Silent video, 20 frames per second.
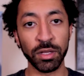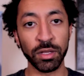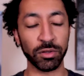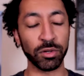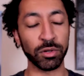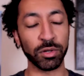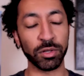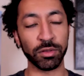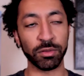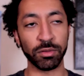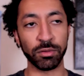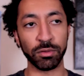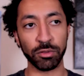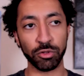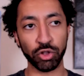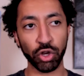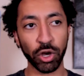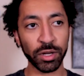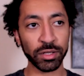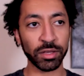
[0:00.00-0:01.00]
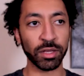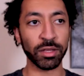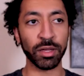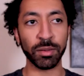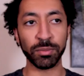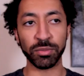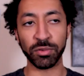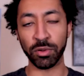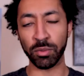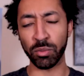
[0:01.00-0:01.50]
So you could chalk that
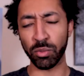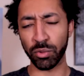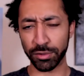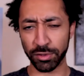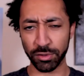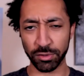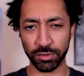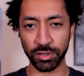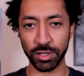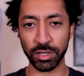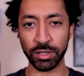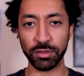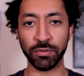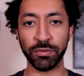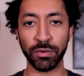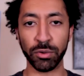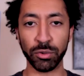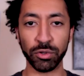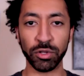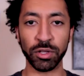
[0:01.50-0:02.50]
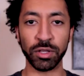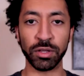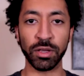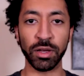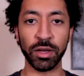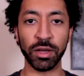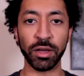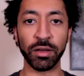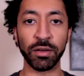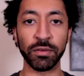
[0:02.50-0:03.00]
up to a more succinct version
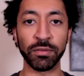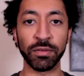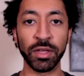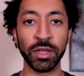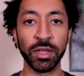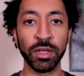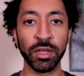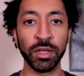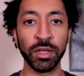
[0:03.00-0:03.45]
of